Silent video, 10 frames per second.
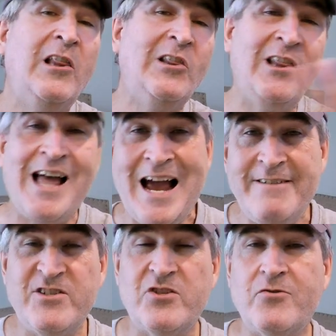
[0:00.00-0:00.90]

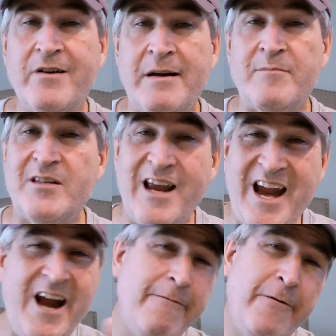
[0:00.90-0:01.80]
Live streams
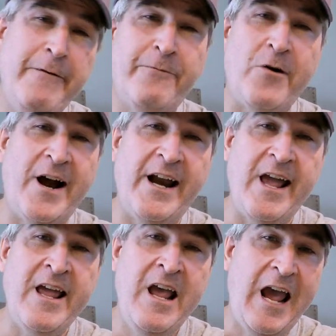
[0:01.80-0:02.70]
every
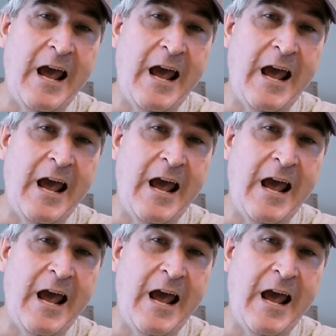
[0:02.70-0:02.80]
Friday